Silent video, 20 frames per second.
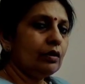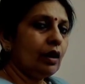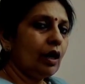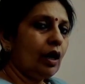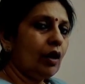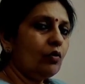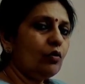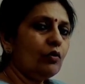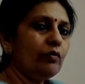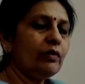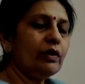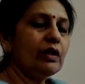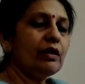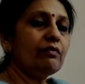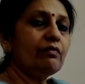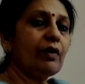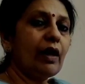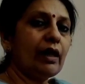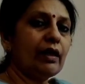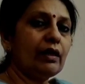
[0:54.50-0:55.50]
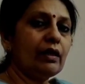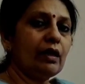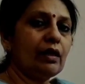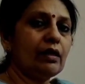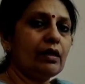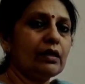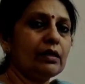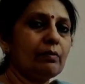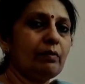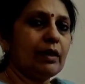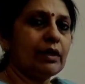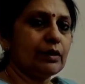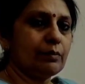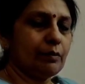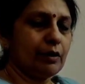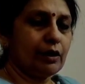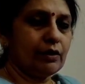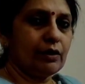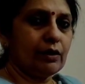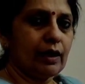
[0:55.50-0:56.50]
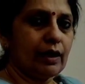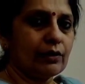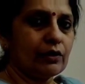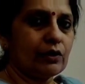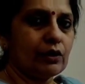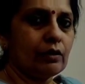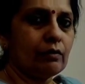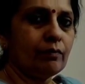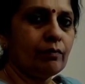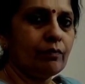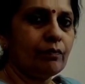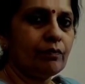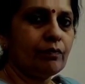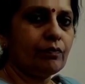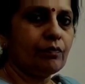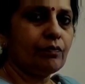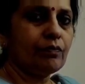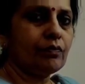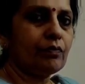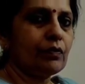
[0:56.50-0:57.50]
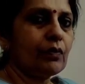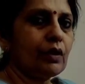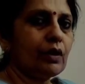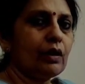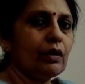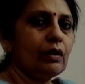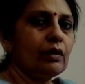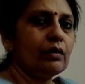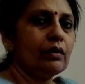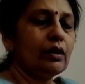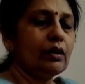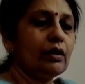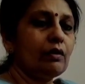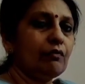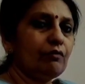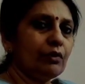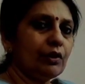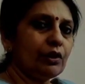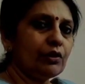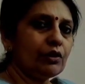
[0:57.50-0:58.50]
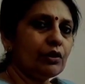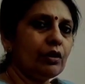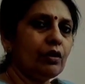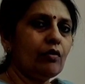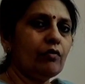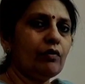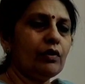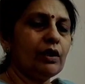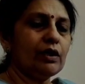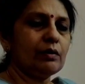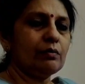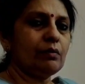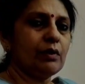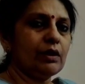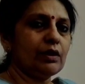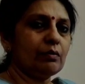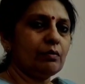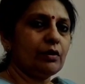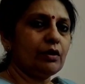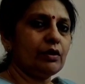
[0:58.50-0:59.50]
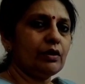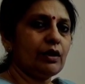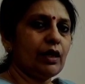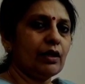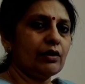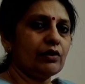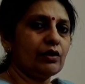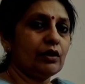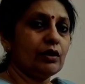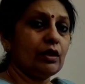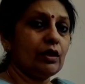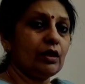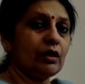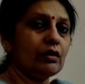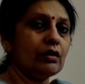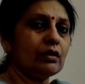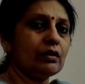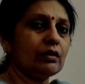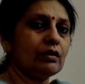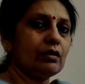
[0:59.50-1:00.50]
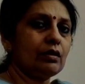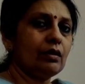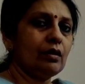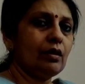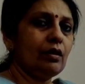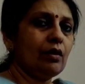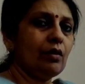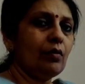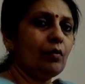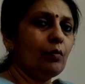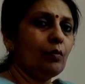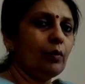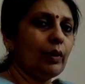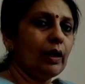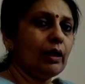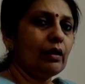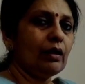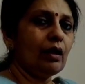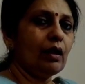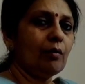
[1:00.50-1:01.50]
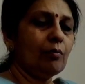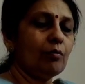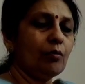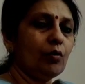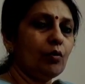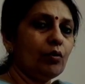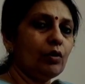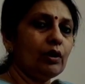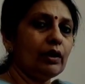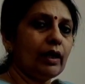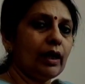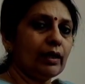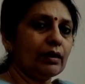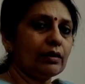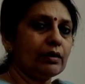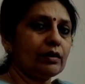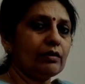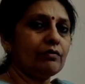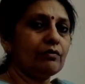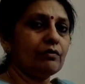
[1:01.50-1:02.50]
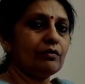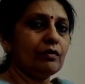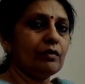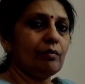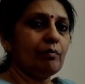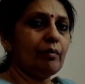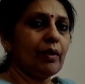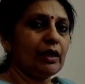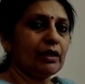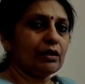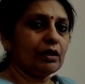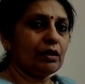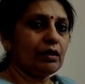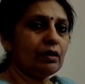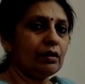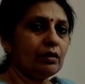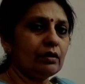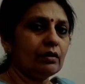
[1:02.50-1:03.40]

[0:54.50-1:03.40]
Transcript: How do we define a displacement reaction? The definition of a displacement reaction is when a more reactive metal